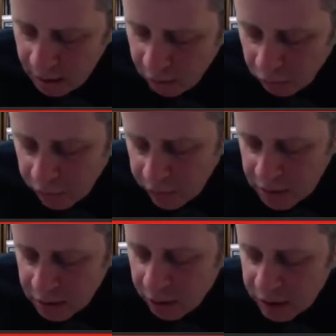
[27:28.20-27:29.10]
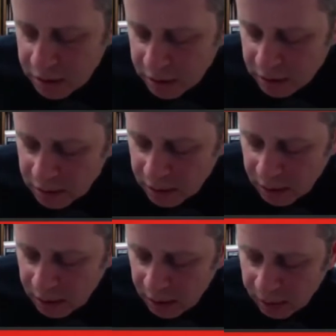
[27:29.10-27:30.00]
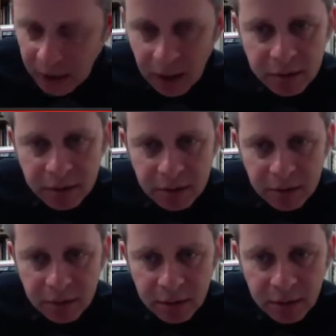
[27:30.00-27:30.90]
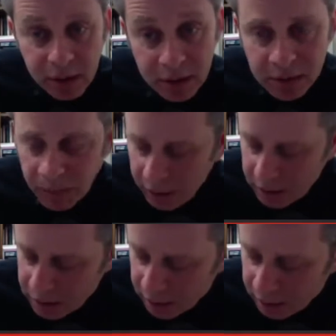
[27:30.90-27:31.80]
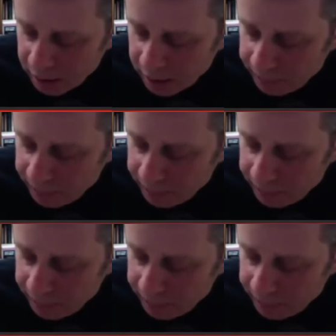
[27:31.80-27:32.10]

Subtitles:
All of these questions can now be answered, at least partially,